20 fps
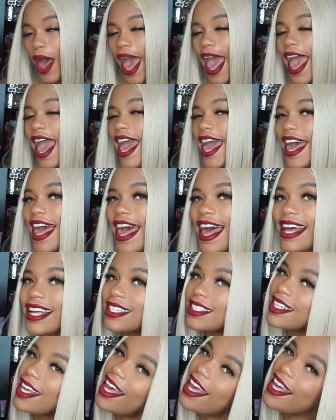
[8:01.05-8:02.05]

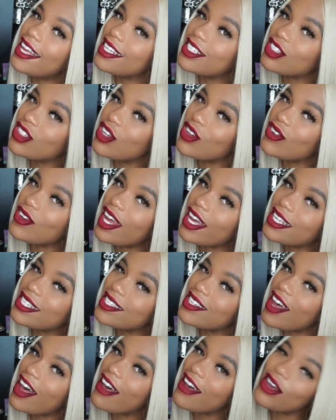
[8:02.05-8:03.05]
And until
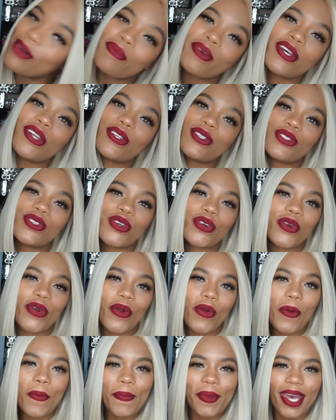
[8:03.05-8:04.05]
next time, it is your
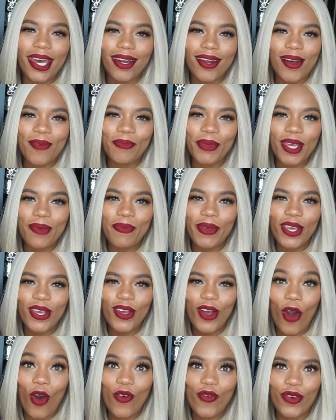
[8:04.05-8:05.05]
girl Bad on
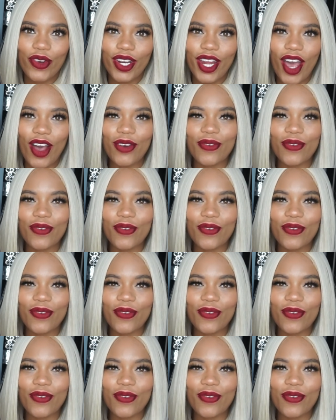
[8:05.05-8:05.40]
BB, over and out.